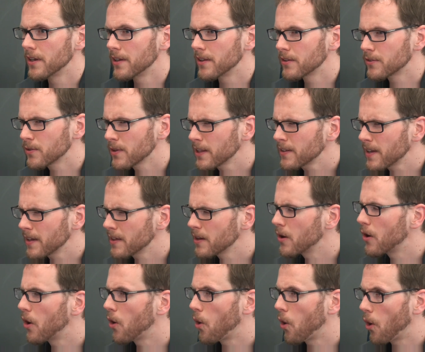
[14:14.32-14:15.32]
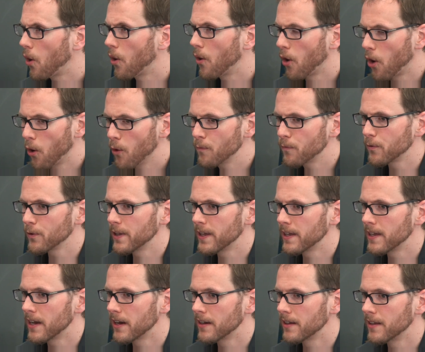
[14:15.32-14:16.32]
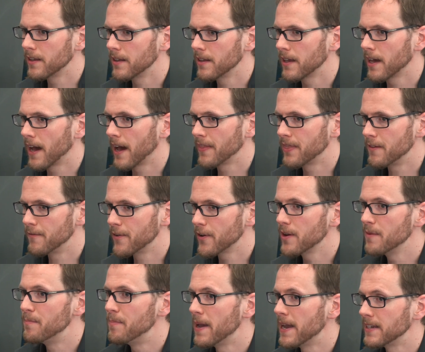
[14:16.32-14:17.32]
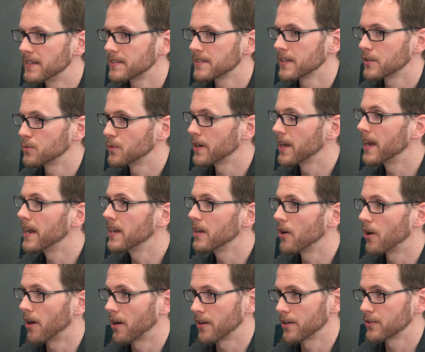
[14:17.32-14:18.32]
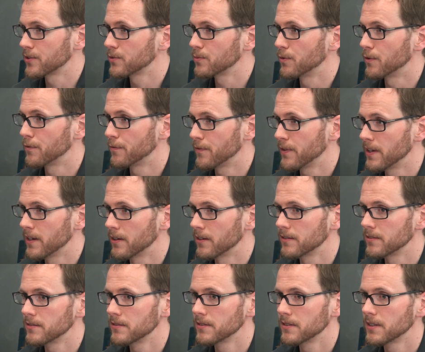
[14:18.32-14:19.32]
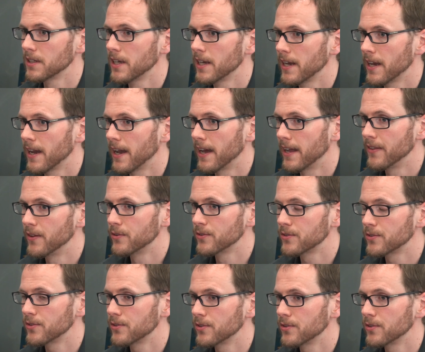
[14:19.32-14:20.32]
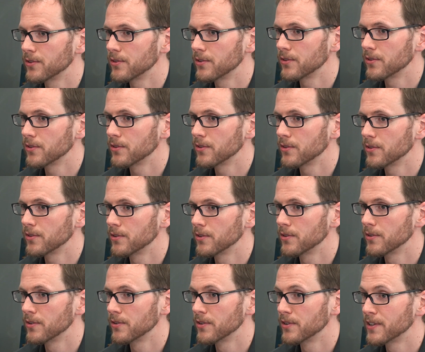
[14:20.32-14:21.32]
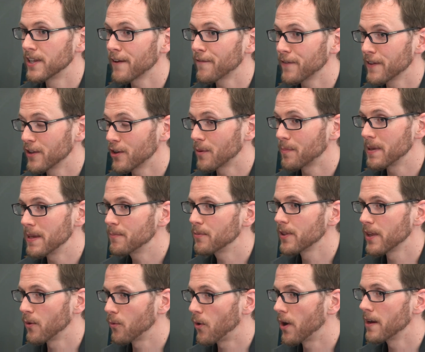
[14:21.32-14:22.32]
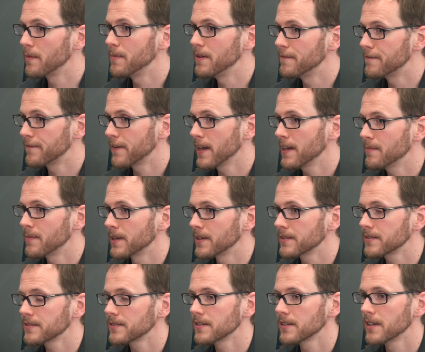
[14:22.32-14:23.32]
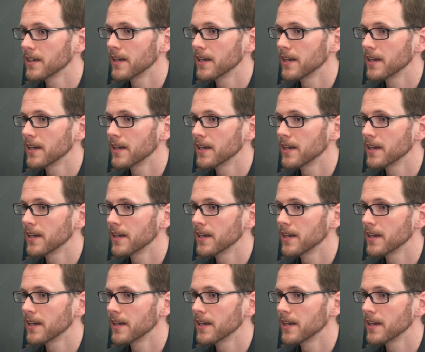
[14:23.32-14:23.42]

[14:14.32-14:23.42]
So that's, I think, hopefully, at the very base, that's what any artist will feel. And there's definitely there are people that want to be famous.